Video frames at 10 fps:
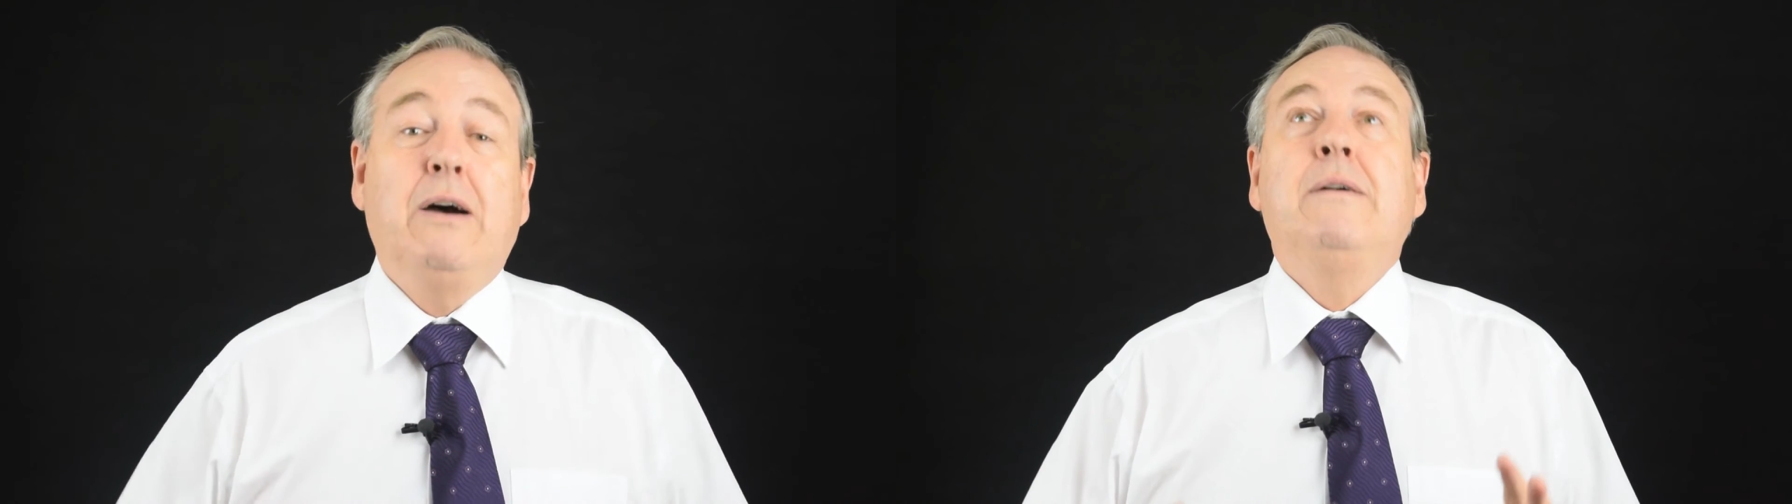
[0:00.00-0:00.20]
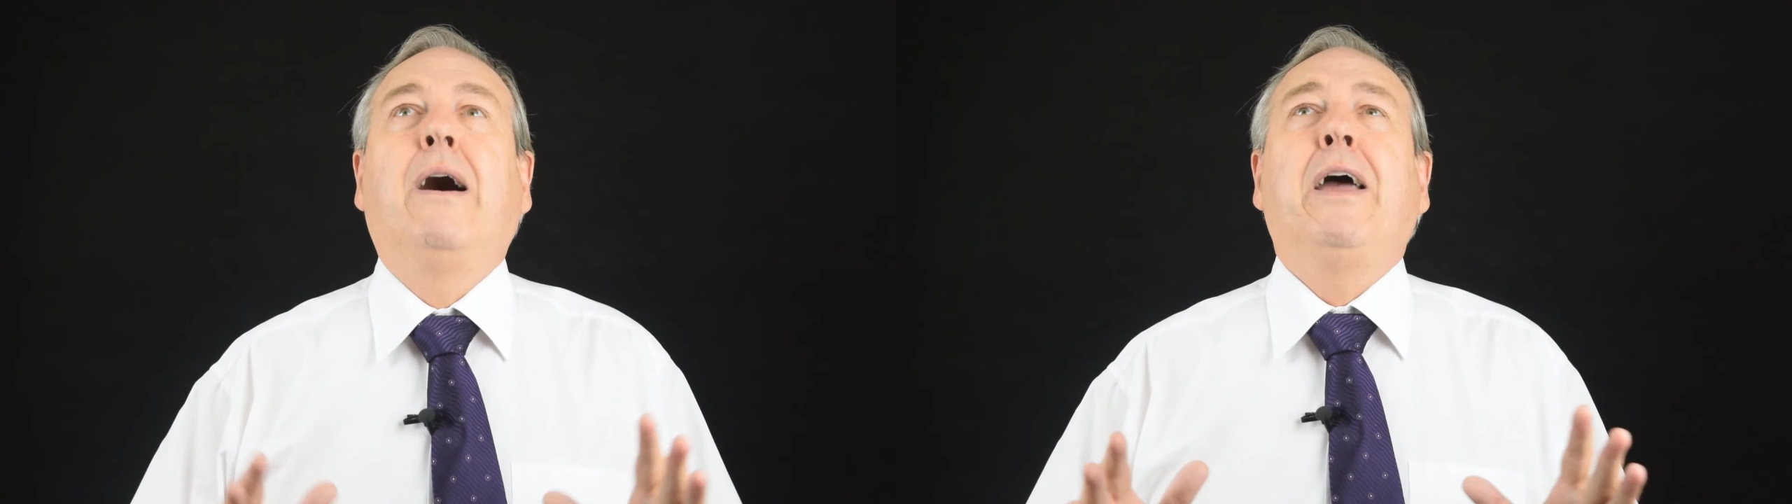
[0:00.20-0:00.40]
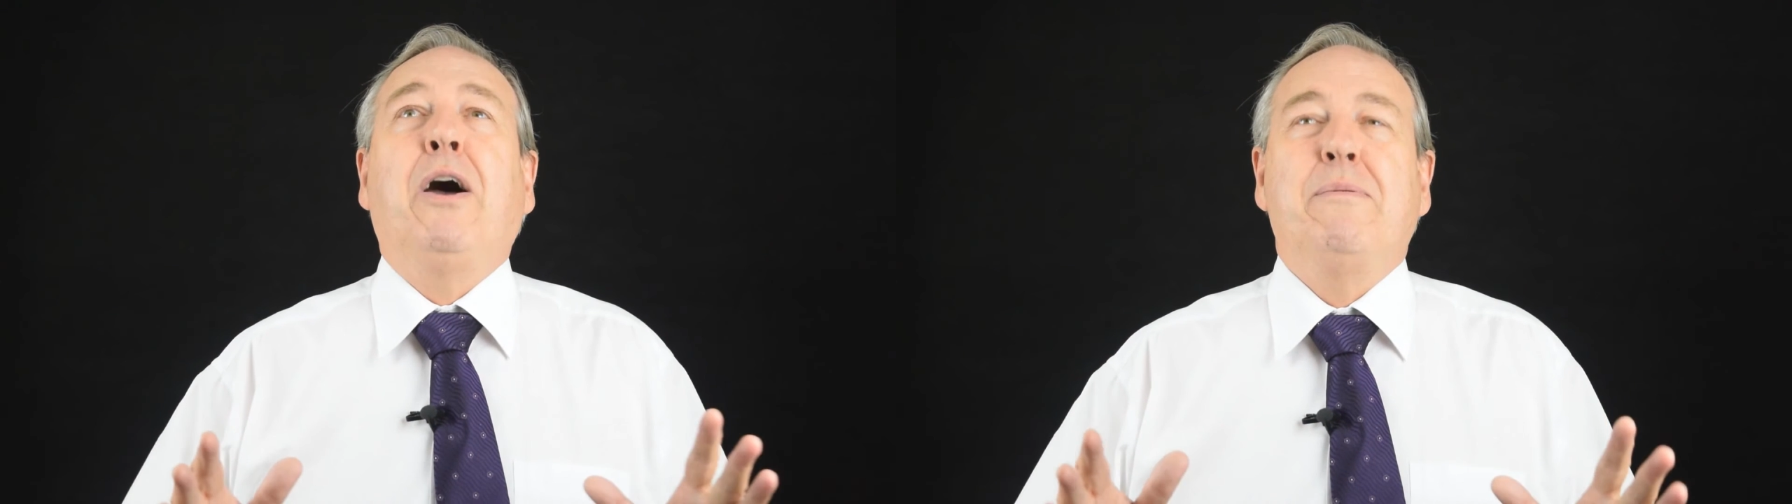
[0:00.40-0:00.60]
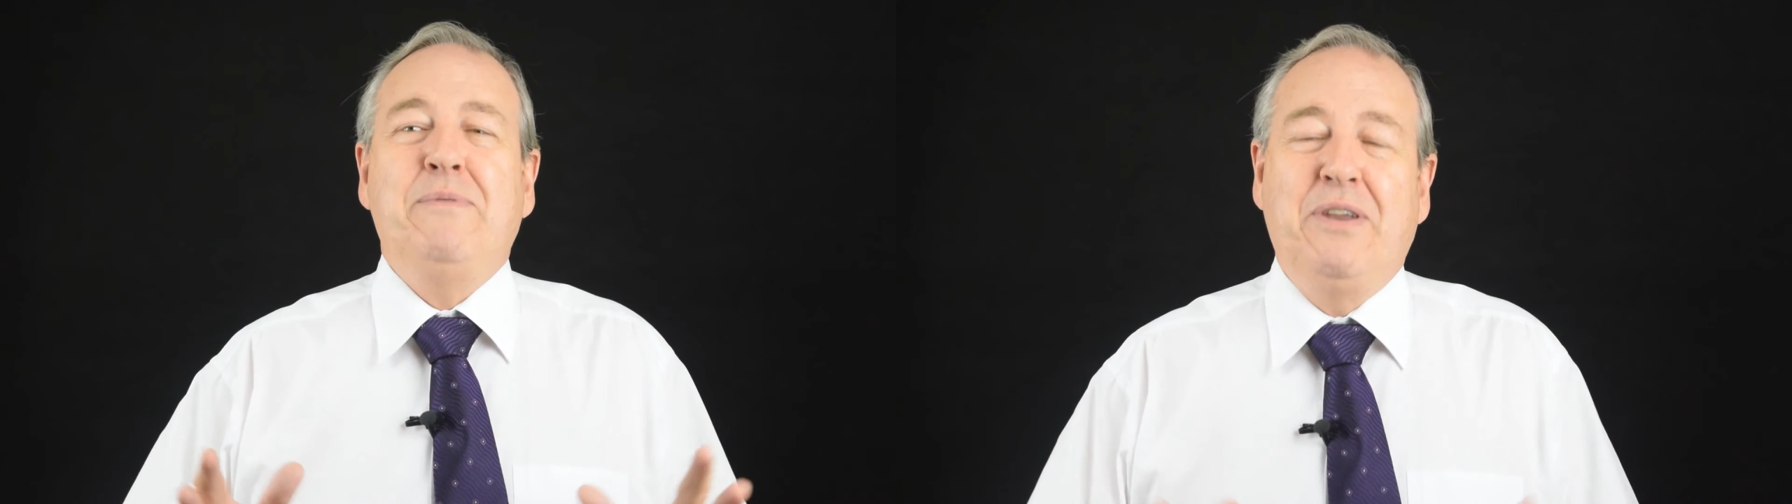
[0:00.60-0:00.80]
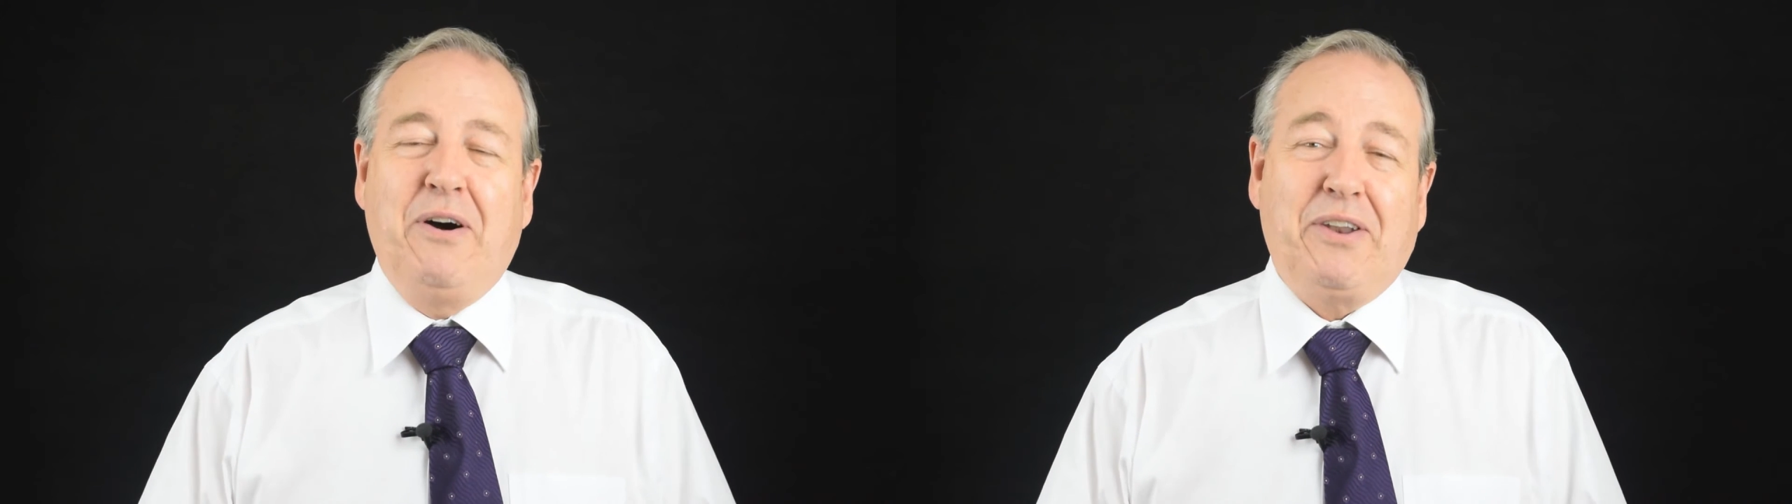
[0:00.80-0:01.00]
I hope
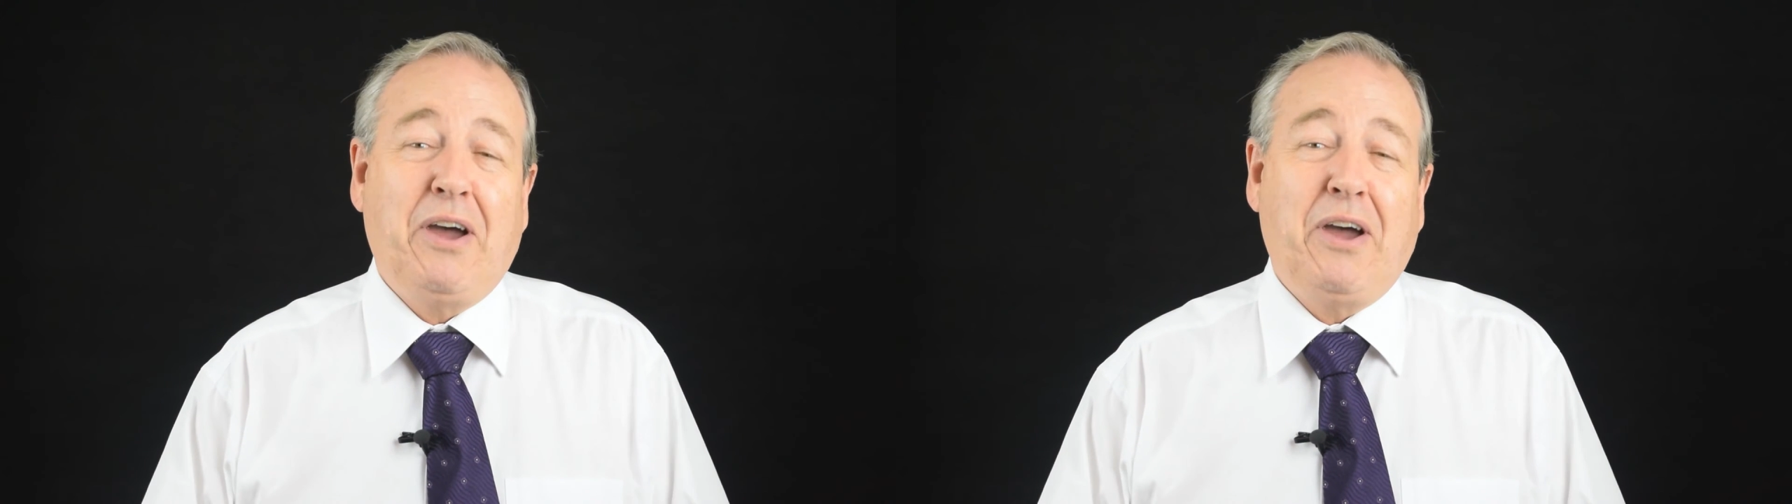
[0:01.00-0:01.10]
not.